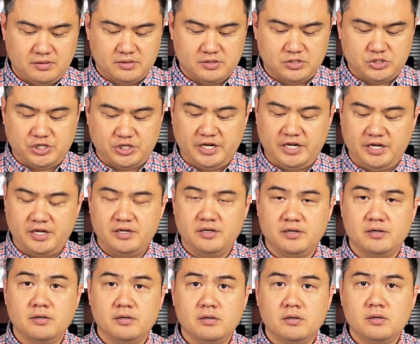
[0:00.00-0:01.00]
G.
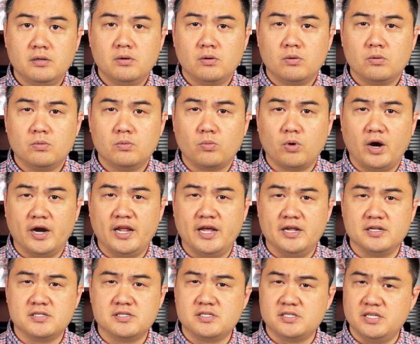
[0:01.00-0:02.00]
Right
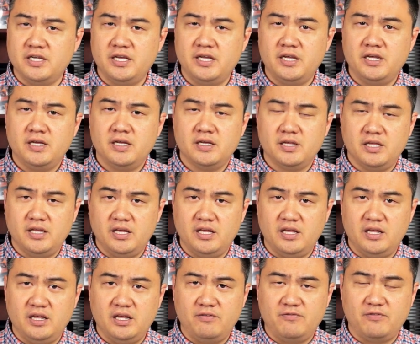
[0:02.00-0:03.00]
hand C,
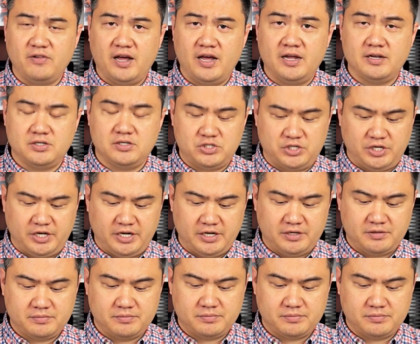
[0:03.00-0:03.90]
E flat, G.